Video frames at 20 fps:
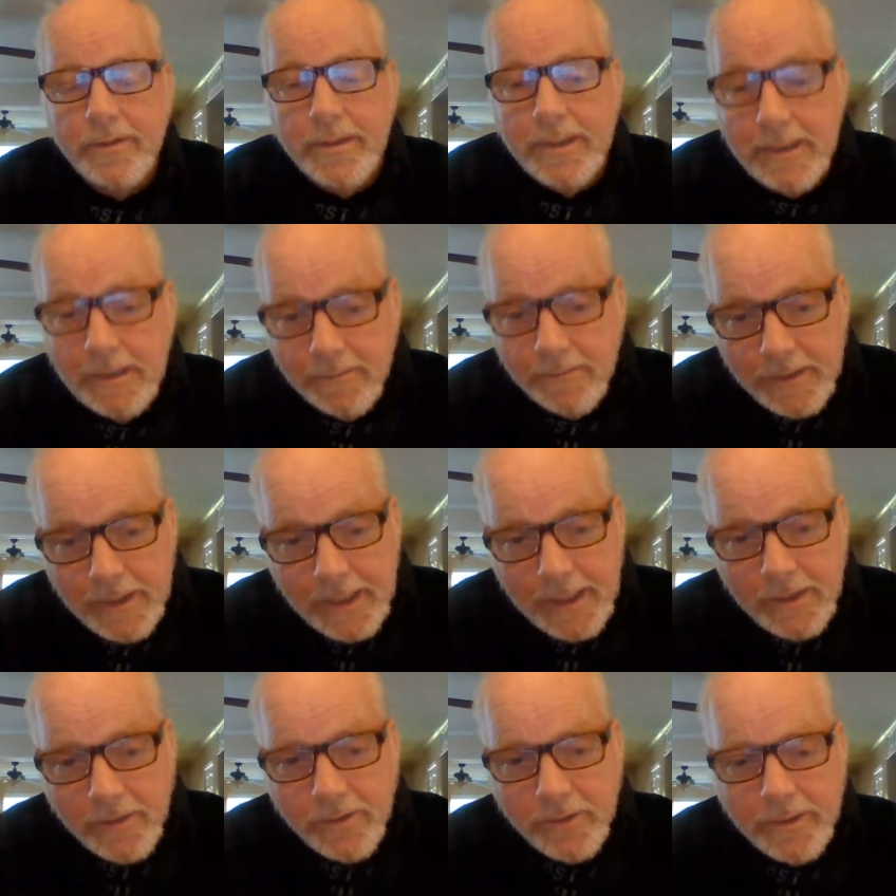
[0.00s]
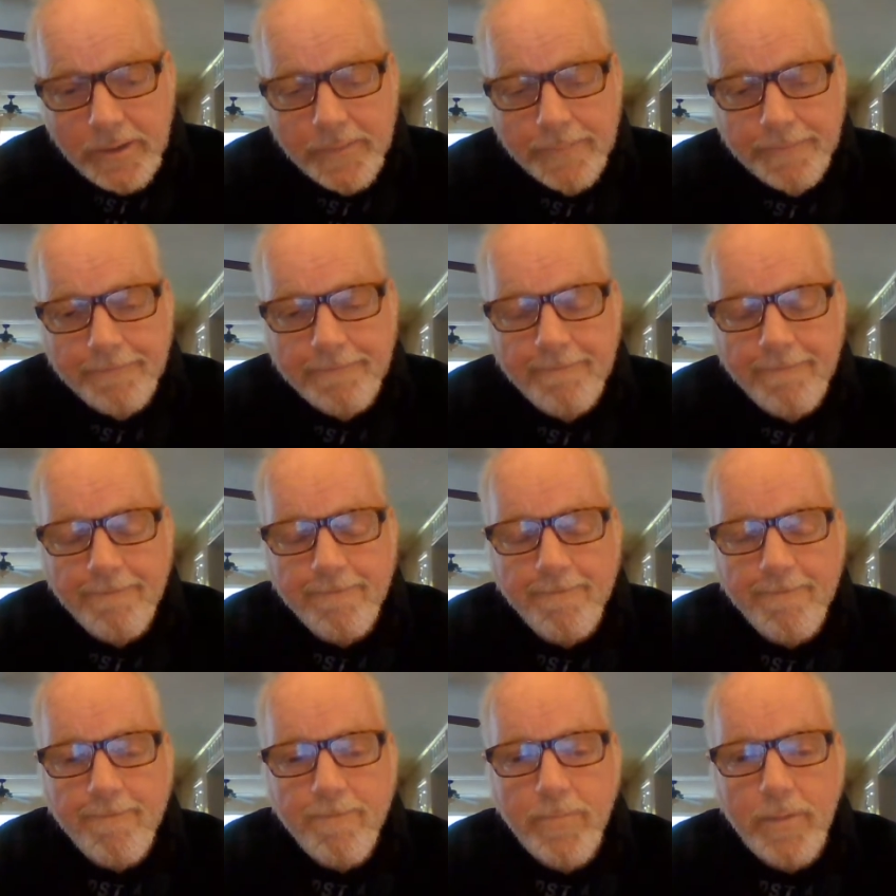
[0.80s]
the deviation,
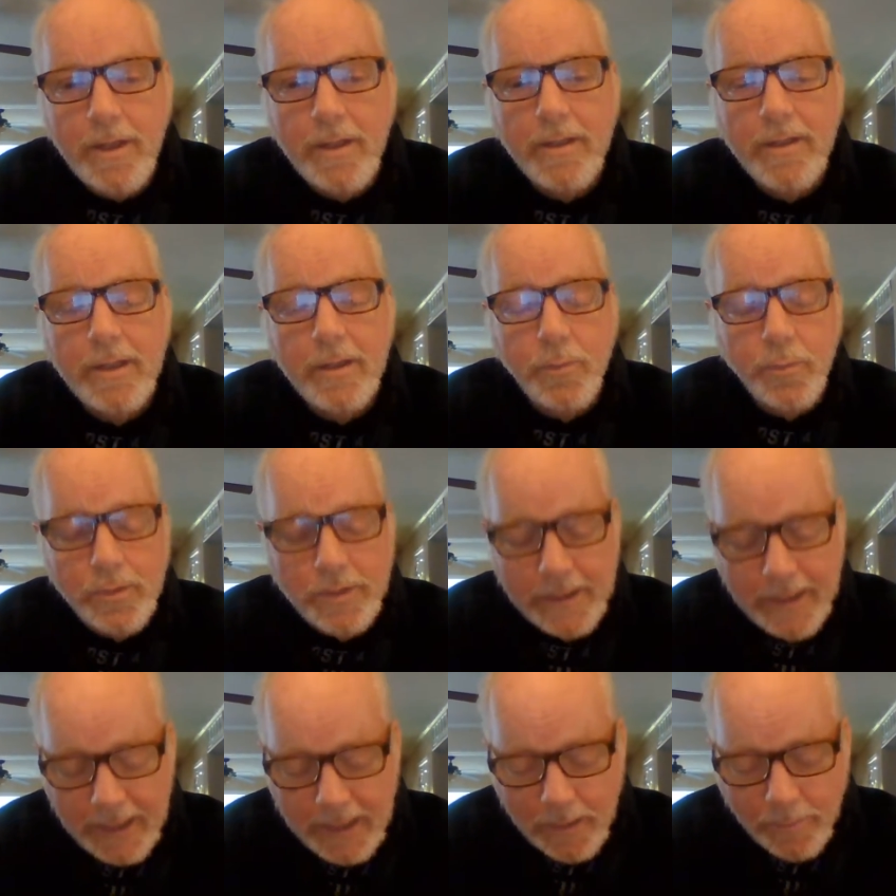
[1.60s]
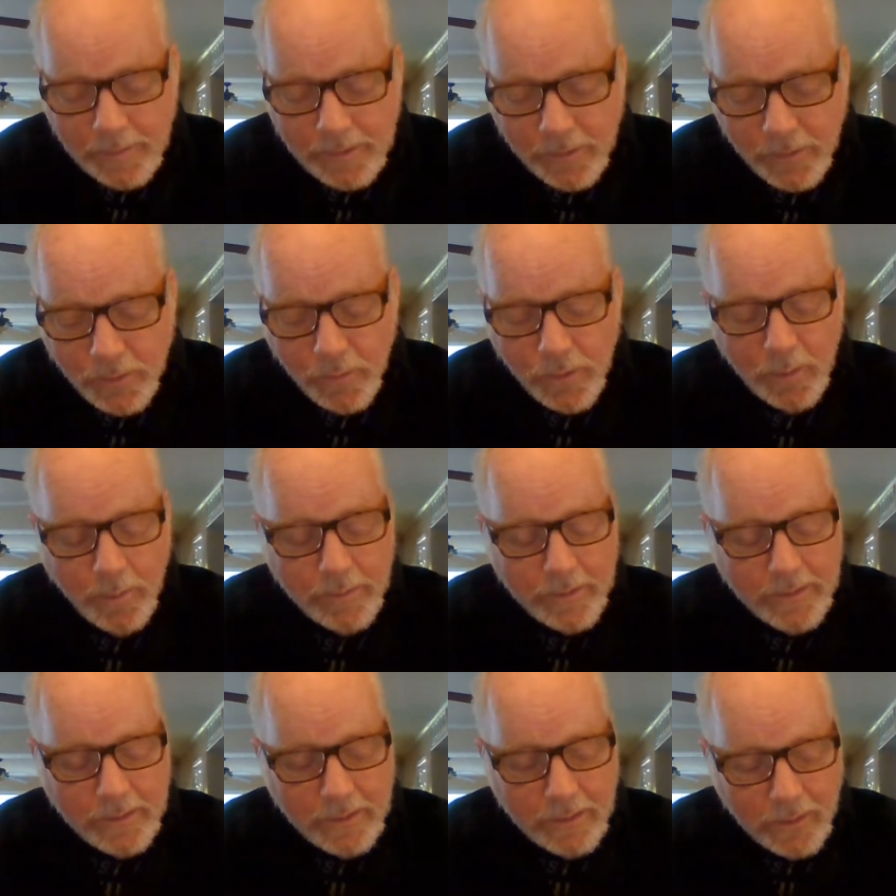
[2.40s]
it's what the enemy's doing
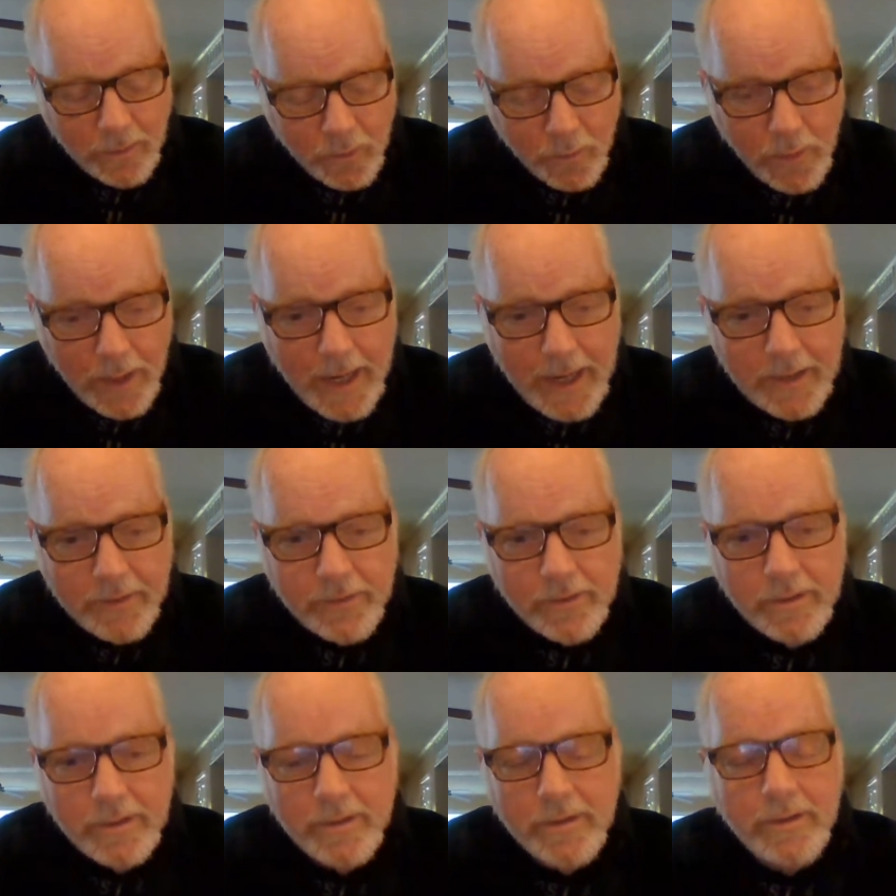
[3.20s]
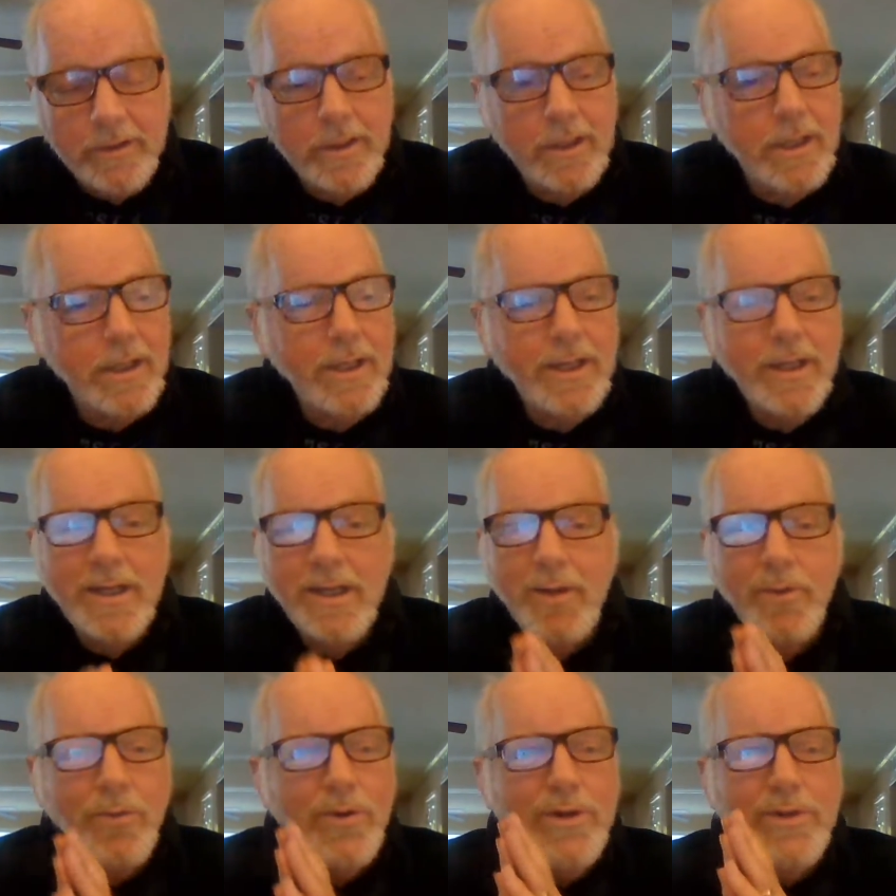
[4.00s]
with the distractions,
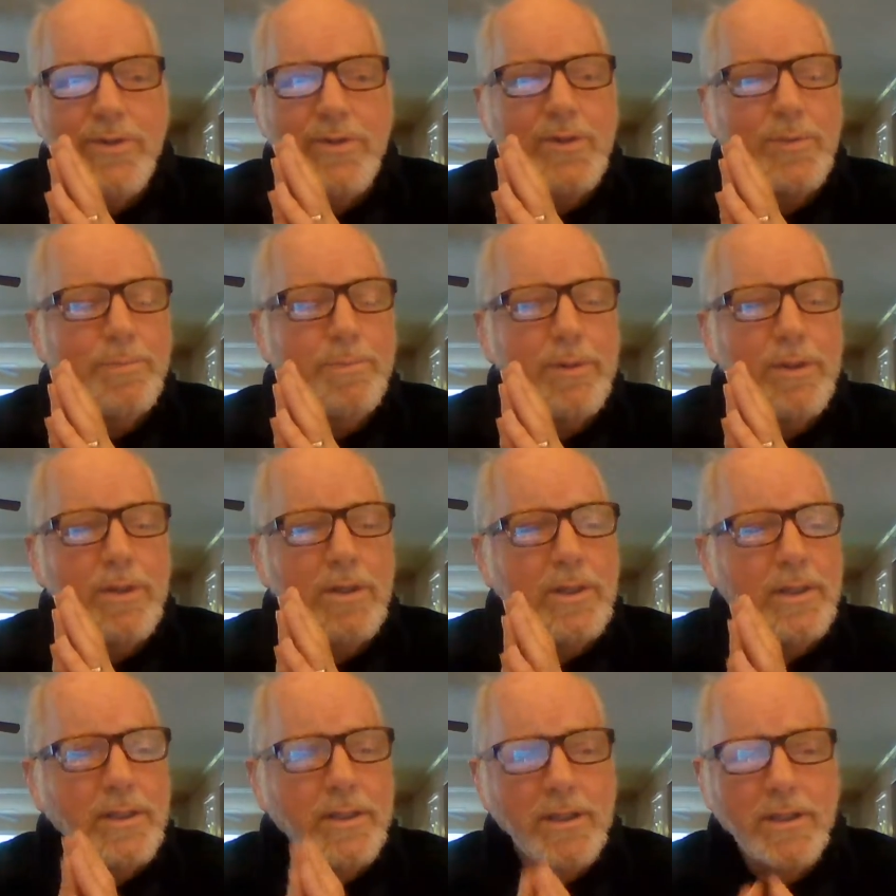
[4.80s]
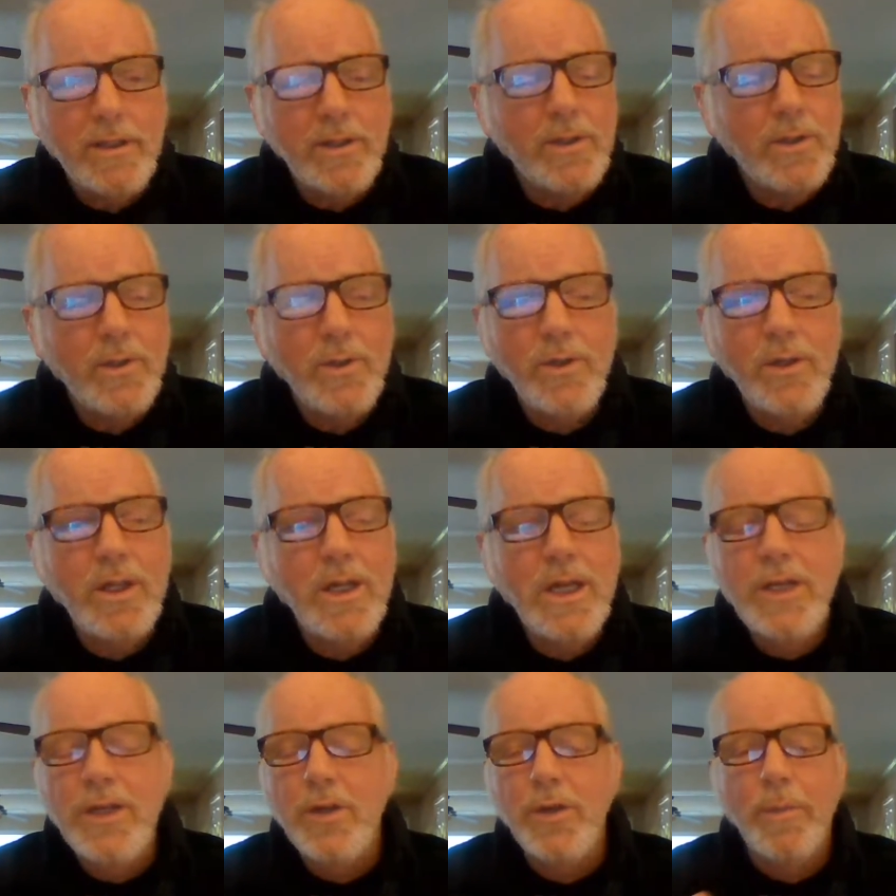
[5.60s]
whether it's political,
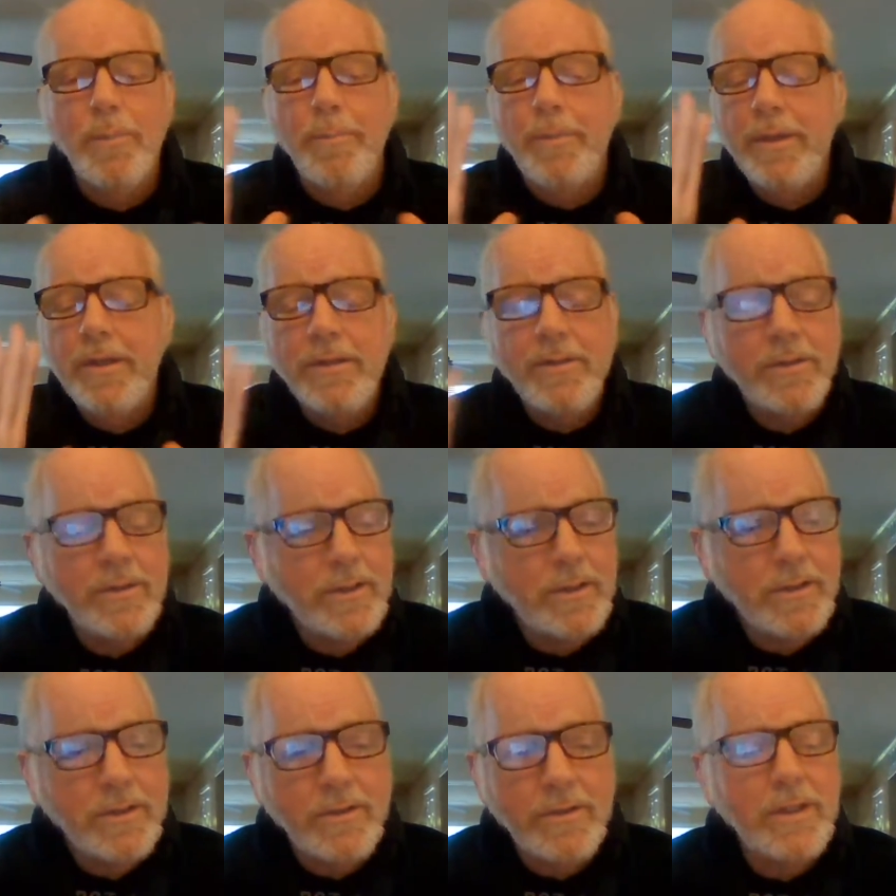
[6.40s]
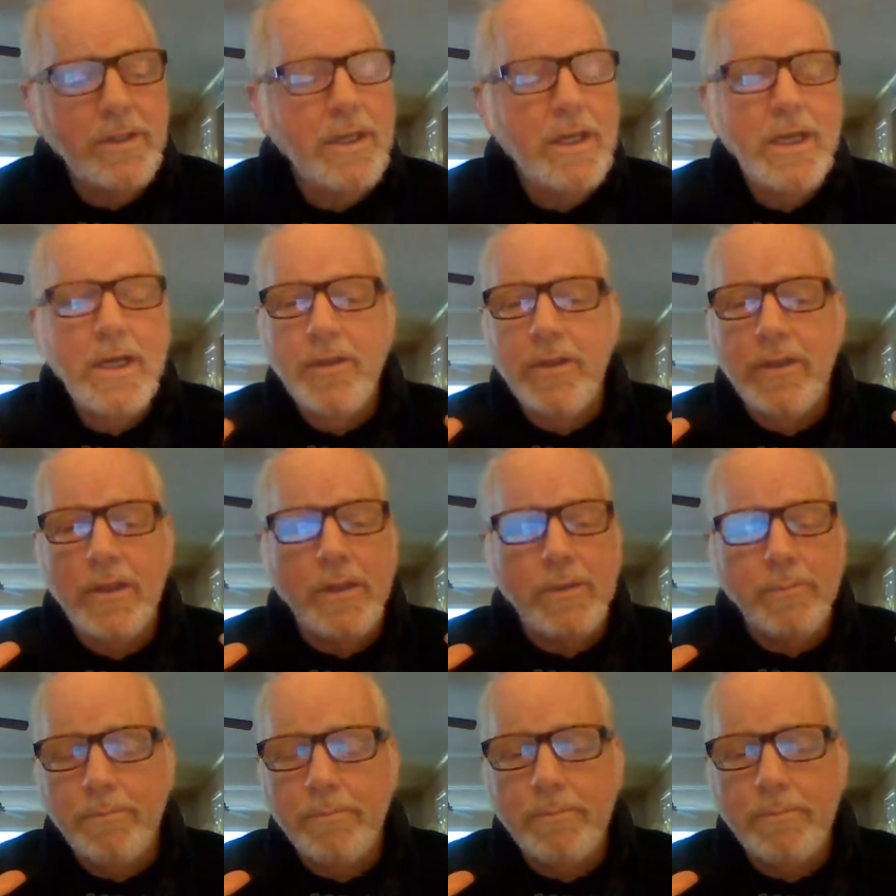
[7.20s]
your business, the,